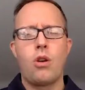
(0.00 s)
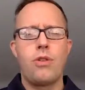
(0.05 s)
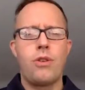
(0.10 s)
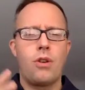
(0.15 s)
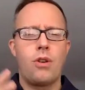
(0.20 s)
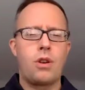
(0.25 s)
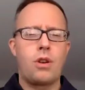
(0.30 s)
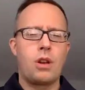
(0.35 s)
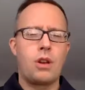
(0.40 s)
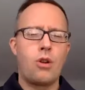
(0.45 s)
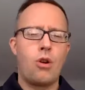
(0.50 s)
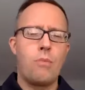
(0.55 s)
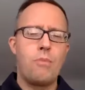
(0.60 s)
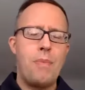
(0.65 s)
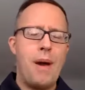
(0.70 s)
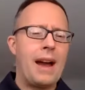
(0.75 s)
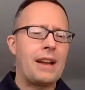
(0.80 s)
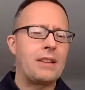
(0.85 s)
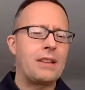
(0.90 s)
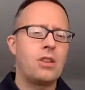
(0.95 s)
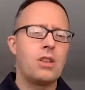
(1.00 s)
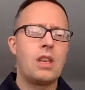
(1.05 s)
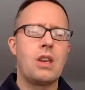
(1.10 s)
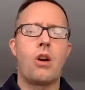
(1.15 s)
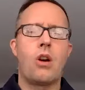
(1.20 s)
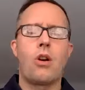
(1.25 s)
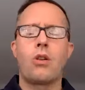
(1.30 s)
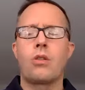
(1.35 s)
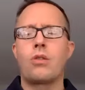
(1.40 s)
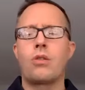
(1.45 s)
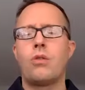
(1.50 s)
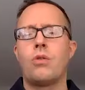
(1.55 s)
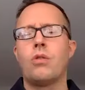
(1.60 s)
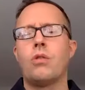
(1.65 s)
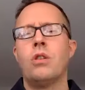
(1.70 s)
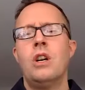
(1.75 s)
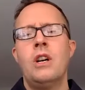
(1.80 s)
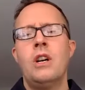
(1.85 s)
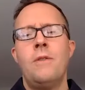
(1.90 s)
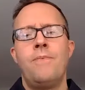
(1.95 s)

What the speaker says: They're going to go back to the article.